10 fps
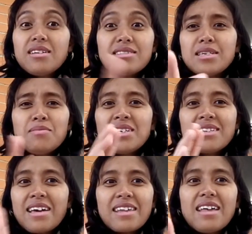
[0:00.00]
something
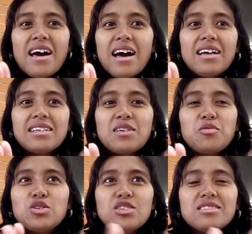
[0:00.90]
like that,
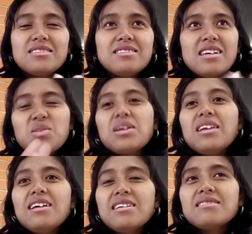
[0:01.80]
which is not
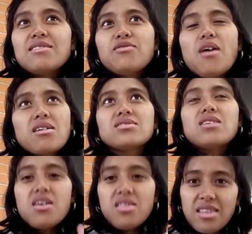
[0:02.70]
really to focus
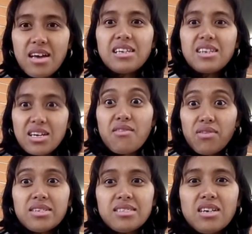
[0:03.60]
on that
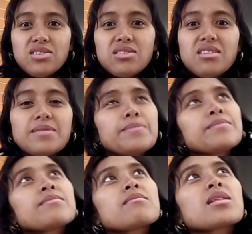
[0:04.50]
conversation.
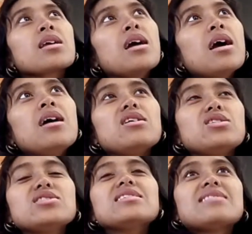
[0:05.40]

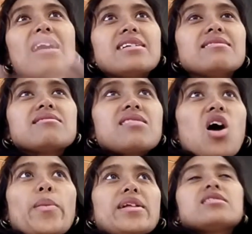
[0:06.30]
It's just a side
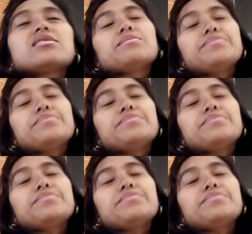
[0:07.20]
comment.